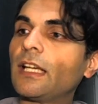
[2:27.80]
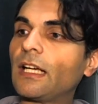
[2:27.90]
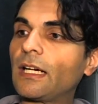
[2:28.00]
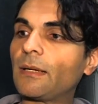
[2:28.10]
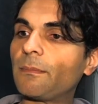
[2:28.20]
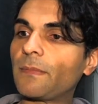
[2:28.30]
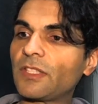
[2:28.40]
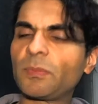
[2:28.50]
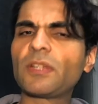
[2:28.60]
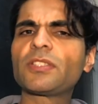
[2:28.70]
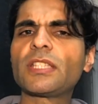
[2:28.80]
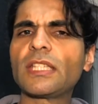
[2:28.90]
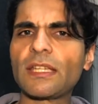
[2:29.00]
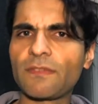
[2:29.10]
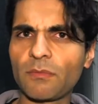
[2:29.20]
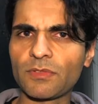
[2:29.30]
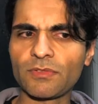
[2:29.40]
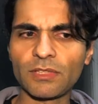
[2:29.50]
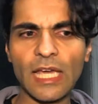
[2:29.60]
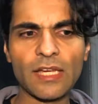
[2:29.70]
especially if it was
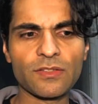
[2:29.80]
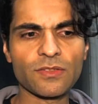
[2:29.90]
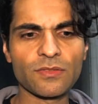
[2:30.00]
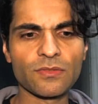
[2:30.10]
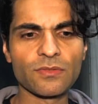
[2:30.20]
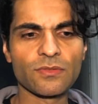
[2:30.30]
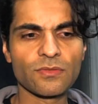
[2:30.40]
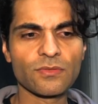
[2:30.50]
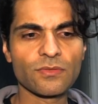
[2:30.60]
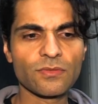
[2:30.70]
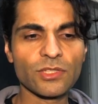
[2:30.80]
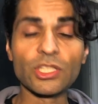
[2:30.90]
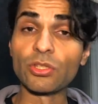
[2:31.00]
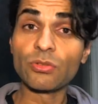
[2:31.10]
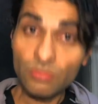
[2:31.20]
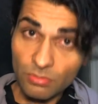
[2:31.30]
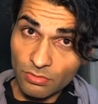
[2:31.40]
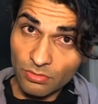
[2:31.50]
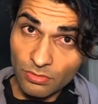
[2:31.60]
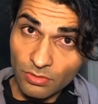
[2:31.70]
related to you,
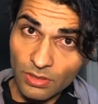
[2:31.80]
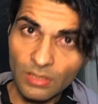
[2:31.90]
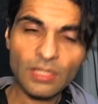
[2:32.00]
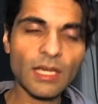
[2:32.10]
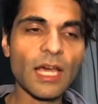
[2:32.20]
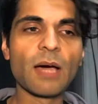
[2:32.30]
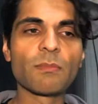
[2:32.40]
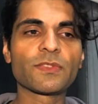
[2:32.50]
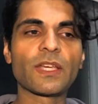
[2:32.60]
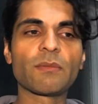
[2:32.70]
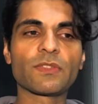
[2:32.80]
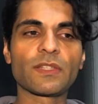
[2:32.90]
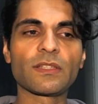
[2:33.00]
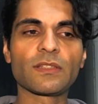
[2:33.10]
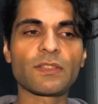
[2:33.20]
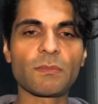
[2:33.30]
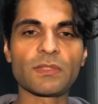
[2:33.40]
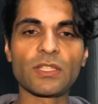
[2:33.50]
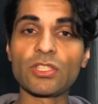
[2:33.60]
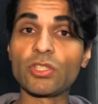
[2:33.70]
say it was
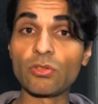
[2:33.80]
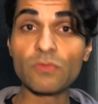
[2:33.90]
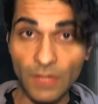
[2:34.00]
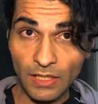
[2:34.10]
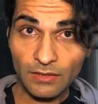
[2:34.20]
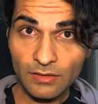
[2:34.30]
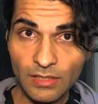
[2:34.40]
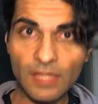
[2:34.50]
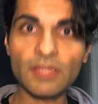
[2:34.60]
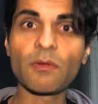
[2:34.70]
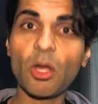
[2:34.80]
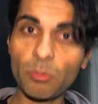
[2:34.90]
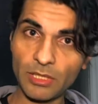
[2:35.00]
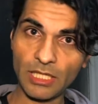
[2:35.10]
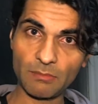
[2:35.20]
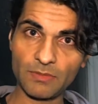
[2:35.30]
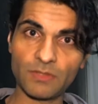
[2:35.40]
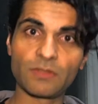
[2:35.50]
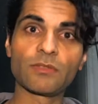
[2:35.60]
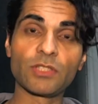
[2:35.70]
something that you've done, and they were opening up
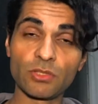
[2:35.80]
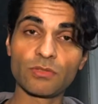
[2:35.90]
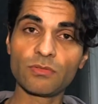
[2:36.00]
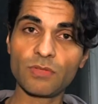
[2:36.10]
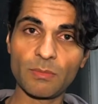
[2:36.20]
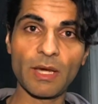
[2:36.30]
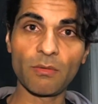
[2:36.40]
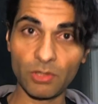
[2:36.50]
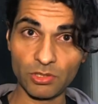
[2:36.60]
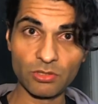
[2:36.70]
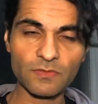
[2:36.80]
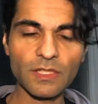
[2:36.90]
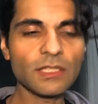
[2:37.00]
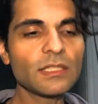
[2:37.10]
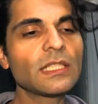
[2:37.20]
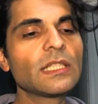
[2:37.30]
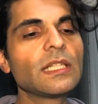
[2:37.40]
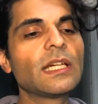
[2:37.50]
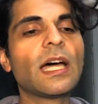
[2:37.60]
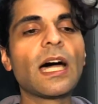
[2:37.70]
to you about what you've done.
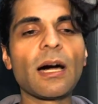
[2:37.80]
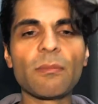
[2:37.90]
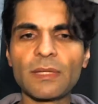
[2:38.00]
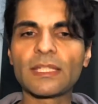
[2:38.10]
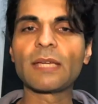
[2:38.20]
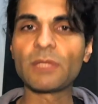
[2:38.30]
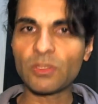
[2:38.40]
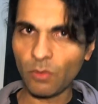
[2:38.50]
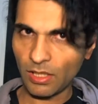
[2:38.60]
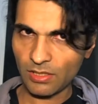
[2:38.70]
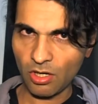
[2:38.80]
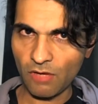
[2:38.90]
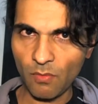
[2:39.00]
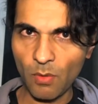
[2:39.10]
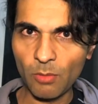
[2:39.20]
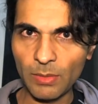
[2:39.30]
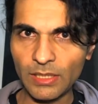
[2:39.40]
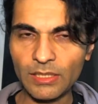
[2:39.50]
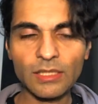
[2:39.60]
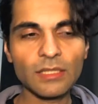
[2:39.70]
It can be quite
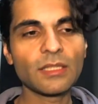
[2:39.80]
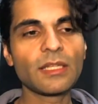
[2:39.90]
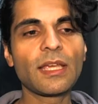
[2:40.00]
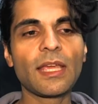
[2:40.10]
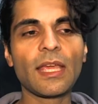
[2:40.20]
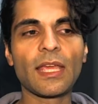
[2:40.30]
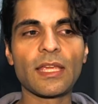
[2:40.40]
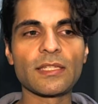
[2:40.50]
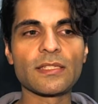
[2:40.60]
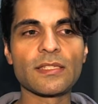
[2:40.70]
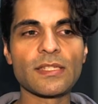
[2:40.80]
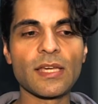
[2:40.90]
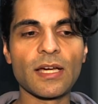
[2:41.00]
overwhelming, and